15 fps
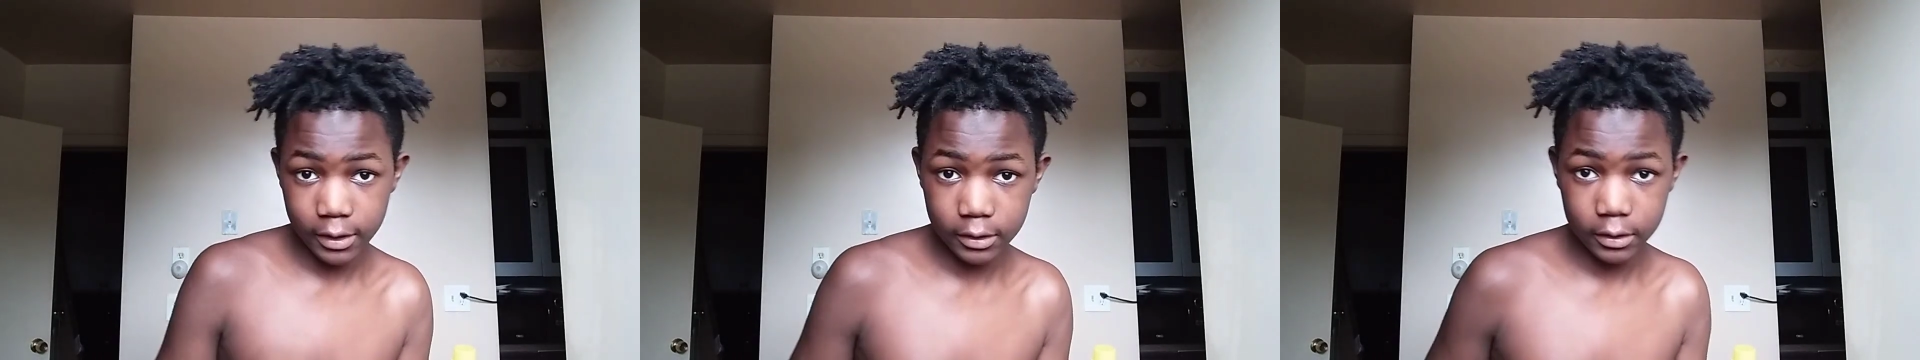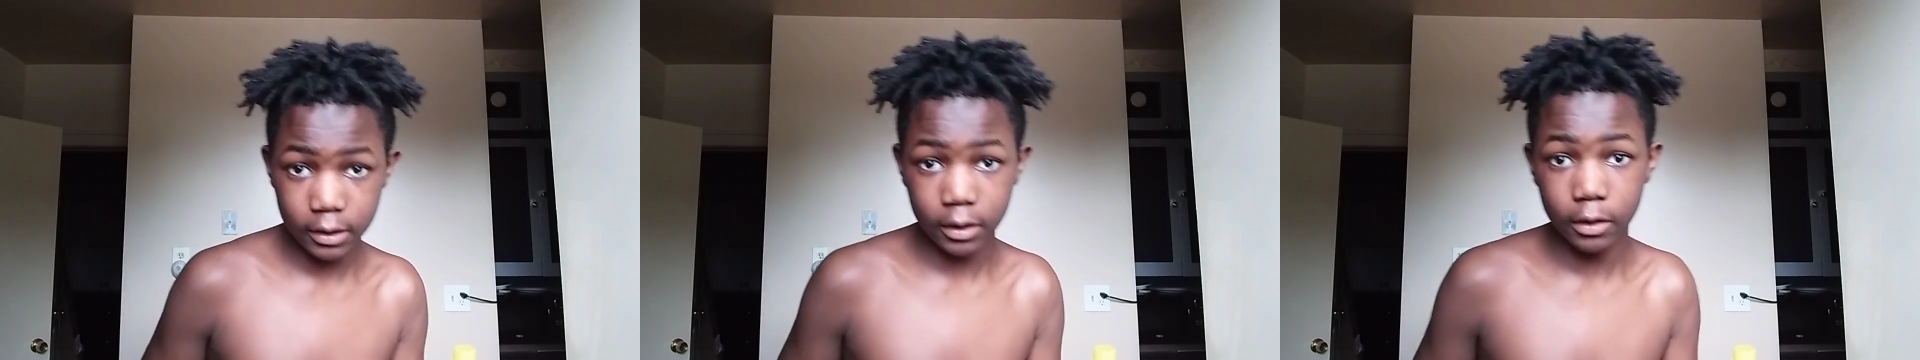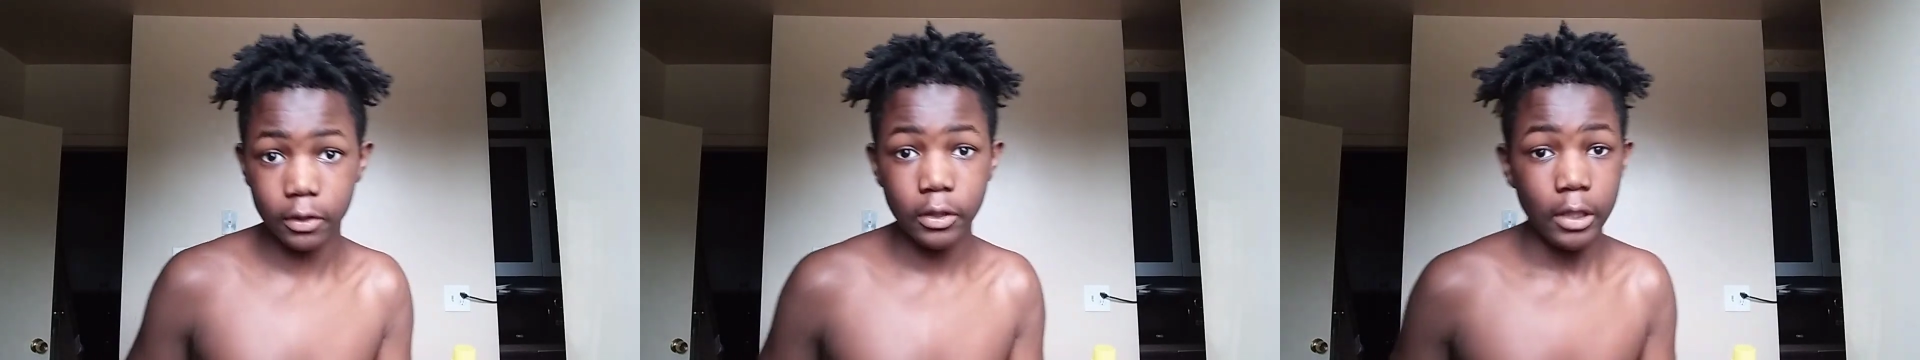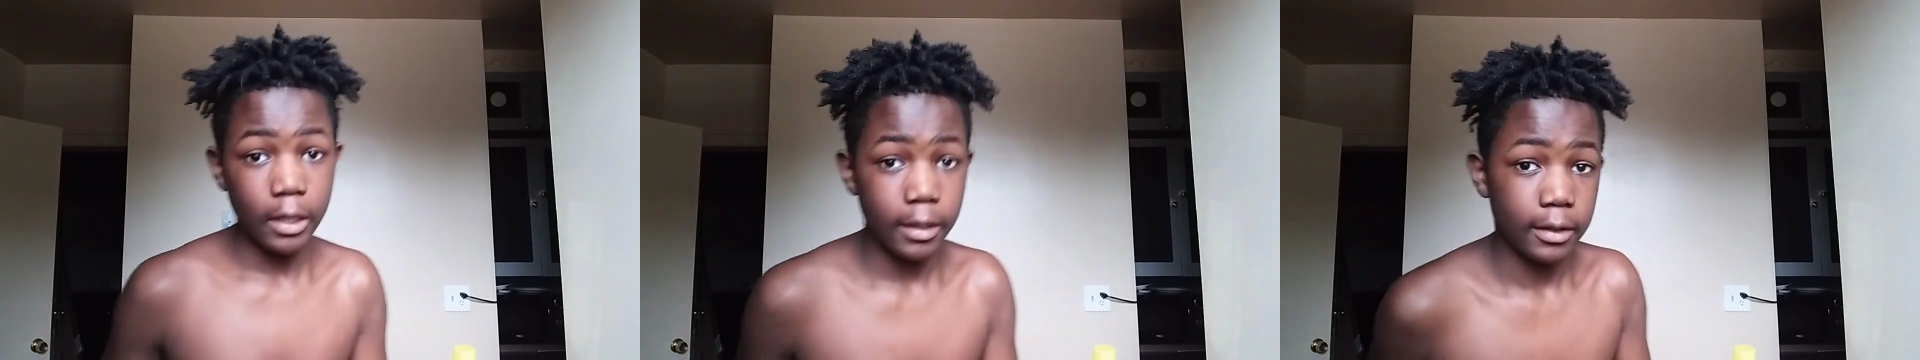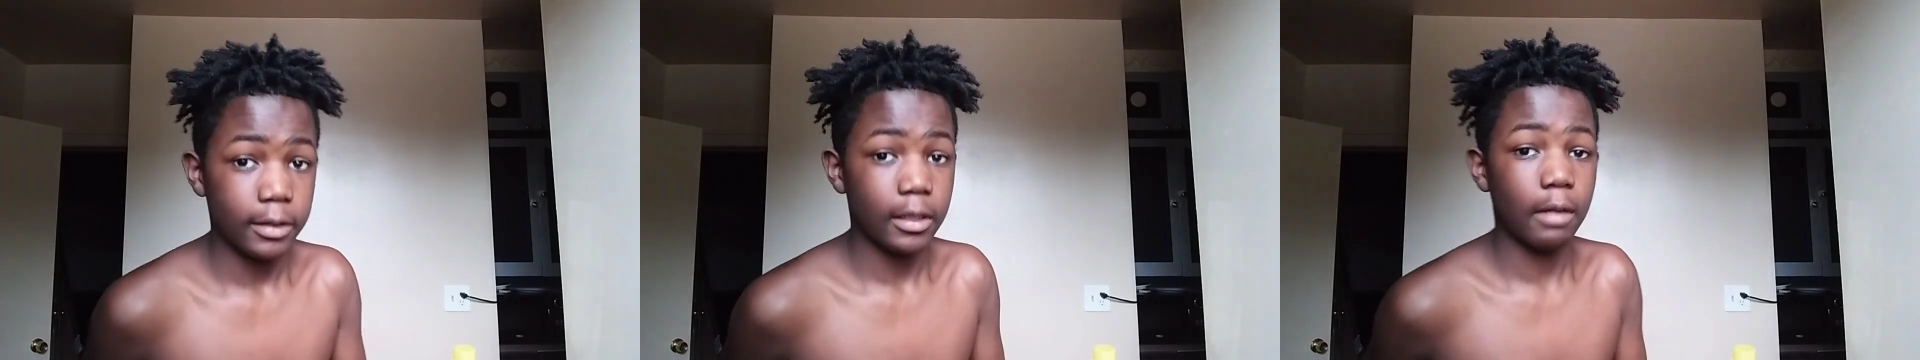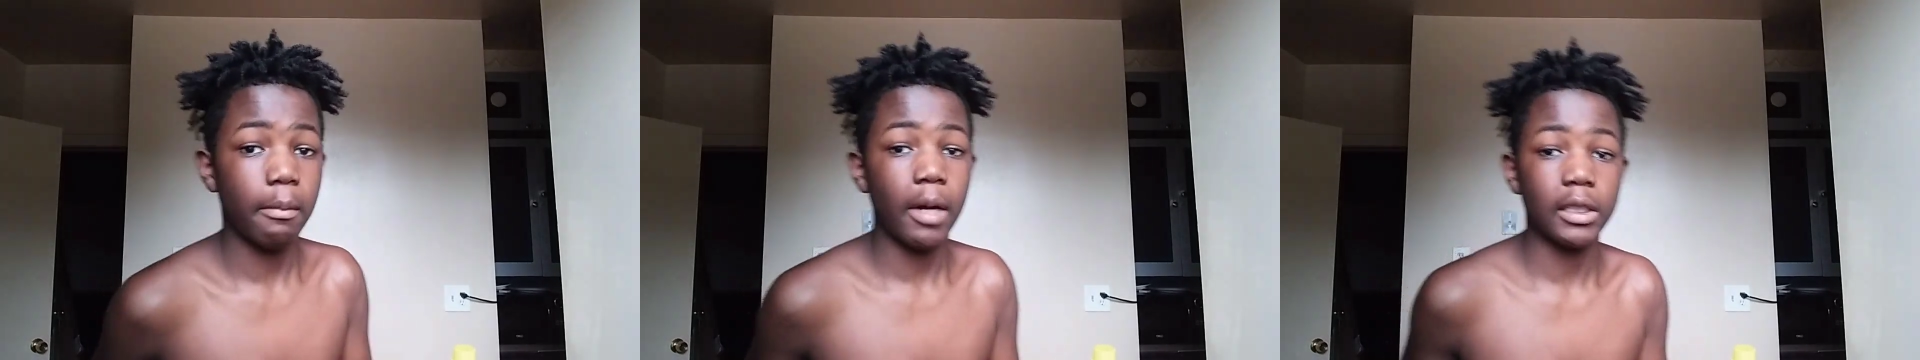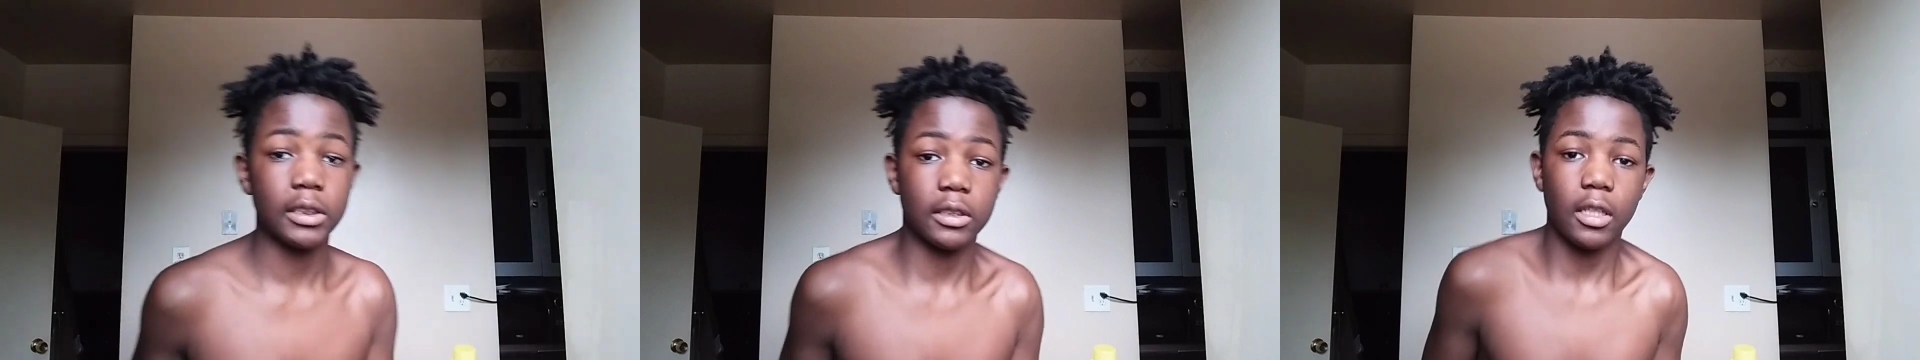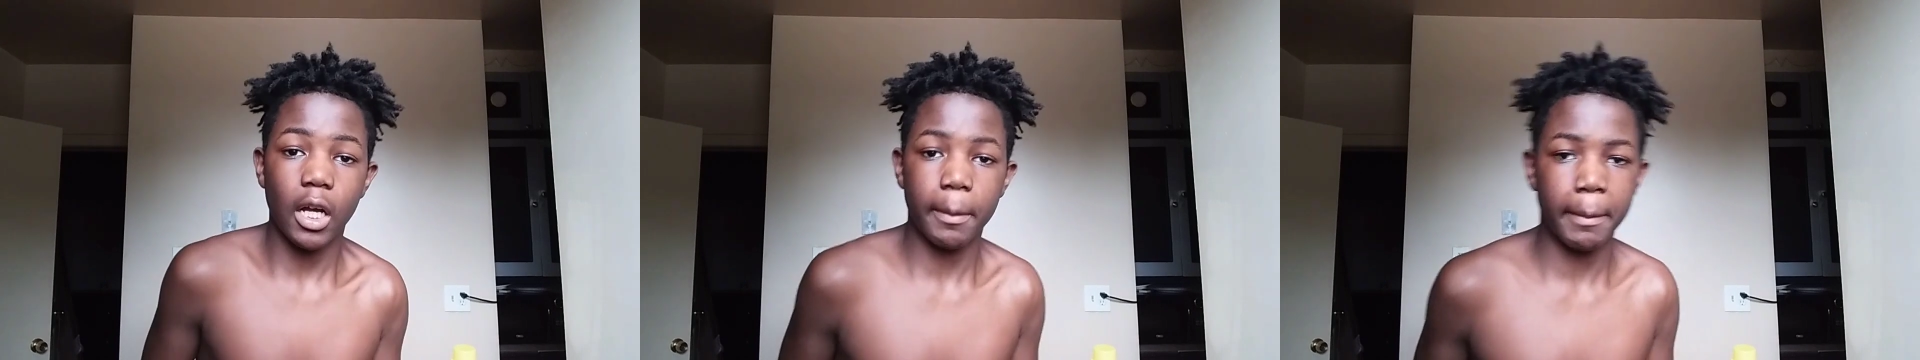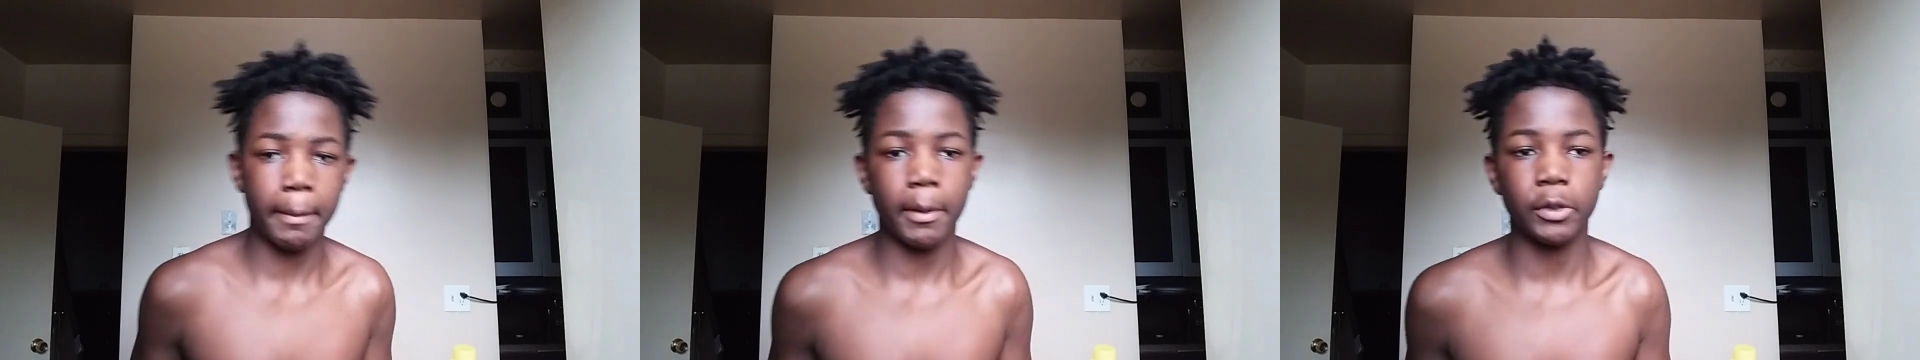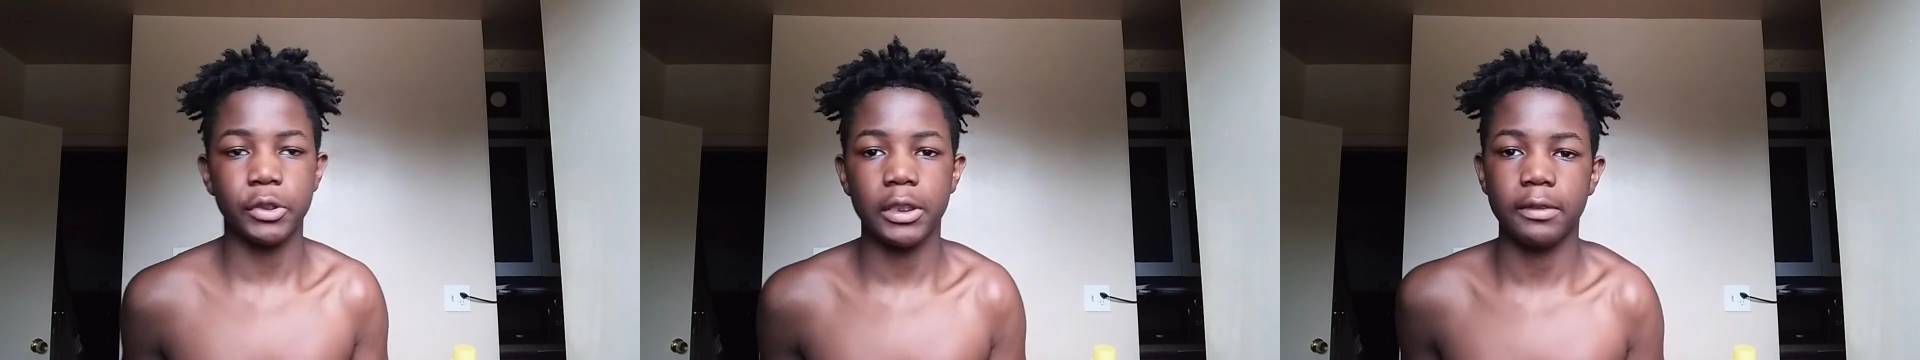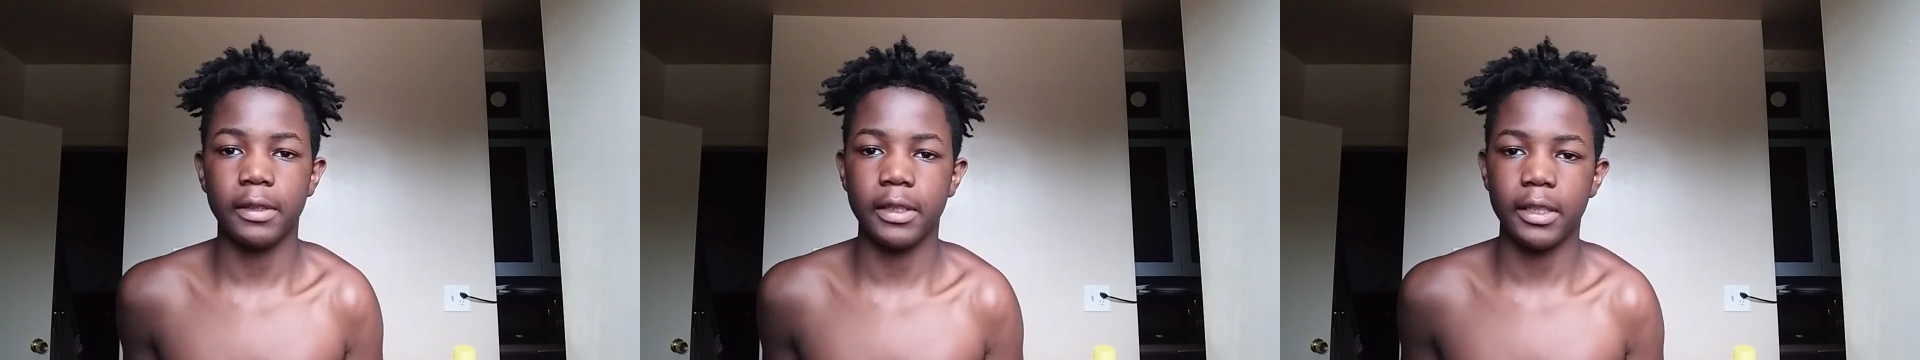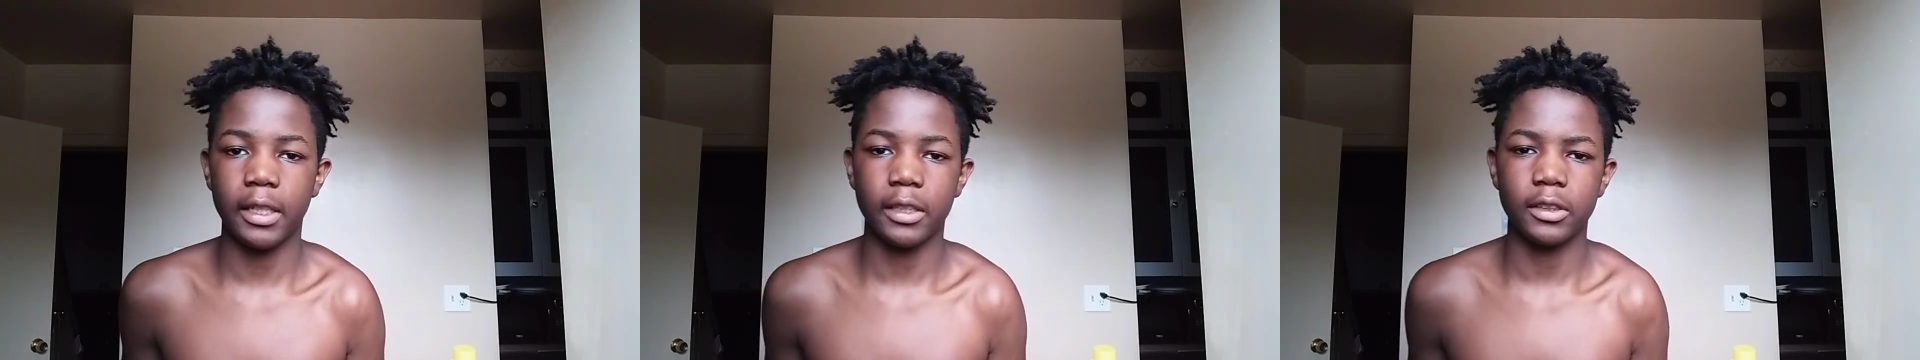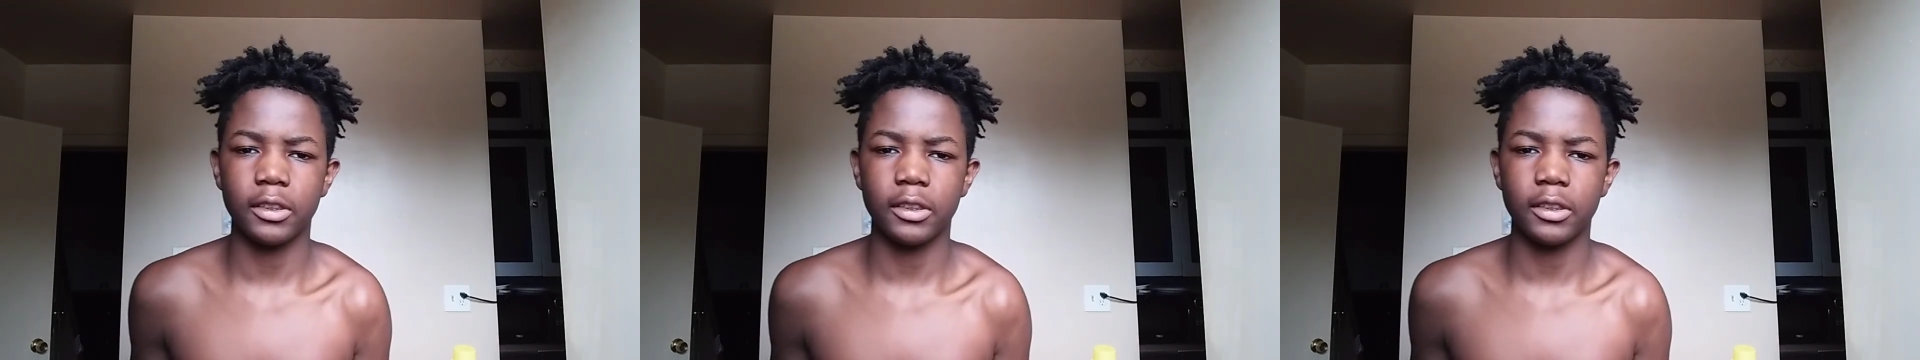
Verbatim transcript: So, I'm about to talk about my dreads right now.